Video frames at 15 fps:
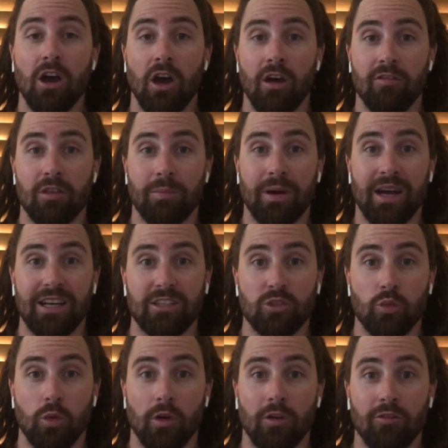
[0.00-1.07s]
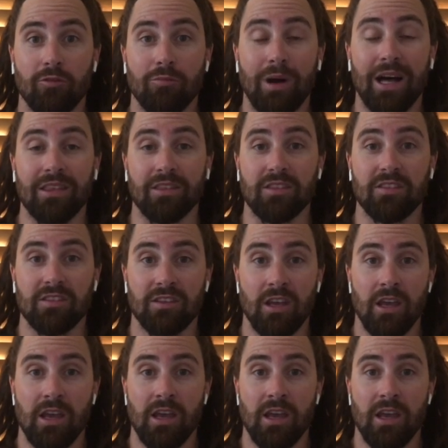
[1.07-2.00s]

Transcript: over the past 12 months